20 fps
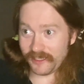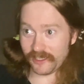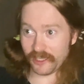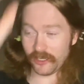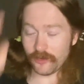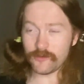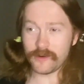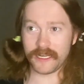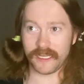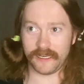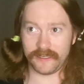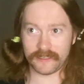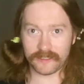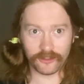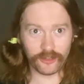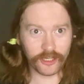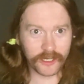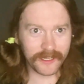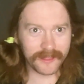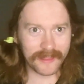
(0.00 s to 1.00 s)
doing it.
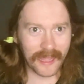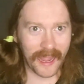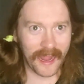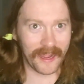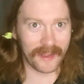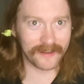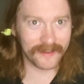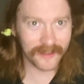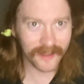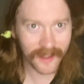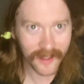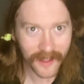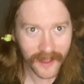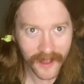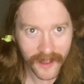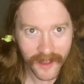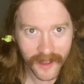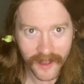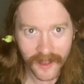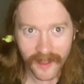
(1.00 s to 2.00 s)
Look at that.
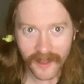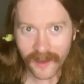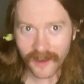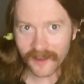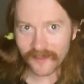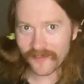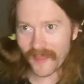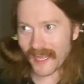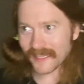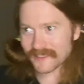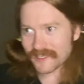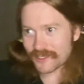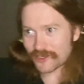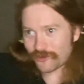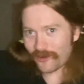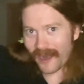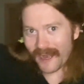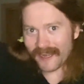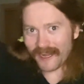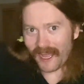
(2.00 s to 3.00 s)
That's
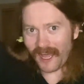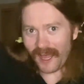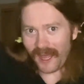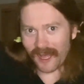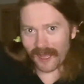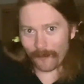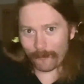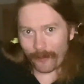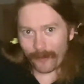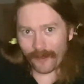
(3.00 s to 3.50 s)
straight up.